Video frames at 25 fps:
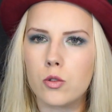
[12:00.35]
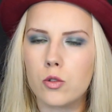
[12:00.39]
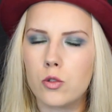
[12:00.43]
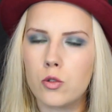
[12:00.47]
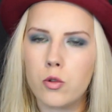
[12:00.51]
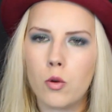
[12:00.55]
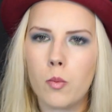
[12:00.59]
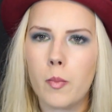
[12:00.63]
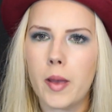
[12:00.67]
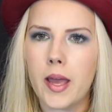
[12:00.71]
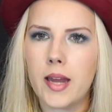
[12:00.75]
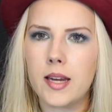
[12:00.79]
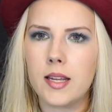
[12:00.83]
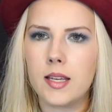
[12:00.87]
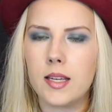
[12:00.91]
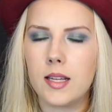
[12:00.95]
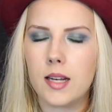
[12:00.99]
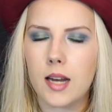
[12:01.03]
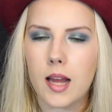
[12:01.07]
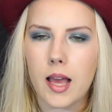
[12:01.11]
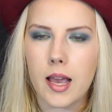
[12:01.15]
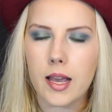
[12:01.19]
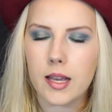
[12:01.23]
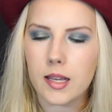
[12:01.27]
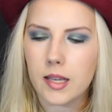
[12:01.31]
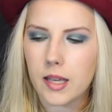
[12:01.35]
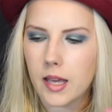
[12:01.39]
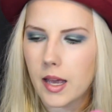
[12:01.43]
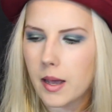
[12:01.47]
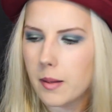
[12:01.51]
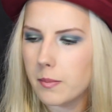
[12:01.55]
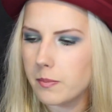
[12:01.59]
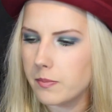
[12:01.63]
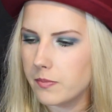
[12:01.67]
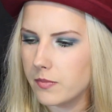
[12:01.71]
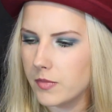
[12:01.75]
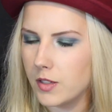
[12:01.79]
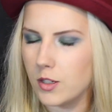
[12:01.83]
too many, like
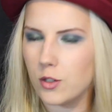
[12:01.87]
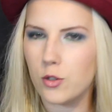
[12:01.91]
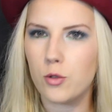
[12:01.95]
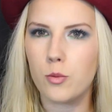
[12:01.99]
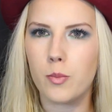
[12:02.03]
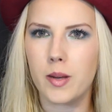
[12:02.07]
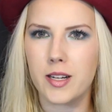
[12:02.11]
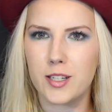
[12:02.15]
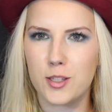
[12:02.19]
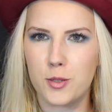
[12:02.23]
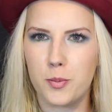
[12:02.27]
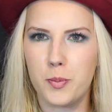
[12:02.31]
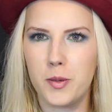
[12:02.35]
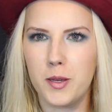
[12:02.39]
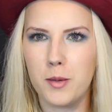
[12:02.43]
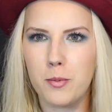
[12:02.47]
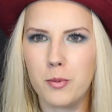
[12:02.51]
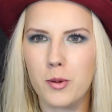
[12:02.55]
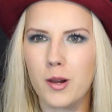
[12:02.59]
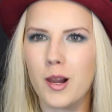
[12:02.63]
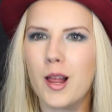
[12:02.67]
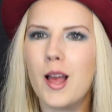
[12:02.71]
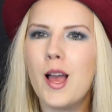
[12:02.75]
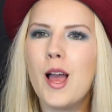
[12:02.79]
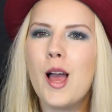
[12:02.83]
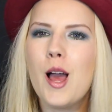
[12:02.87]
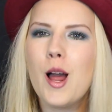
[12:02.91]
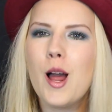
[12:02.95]
too much people,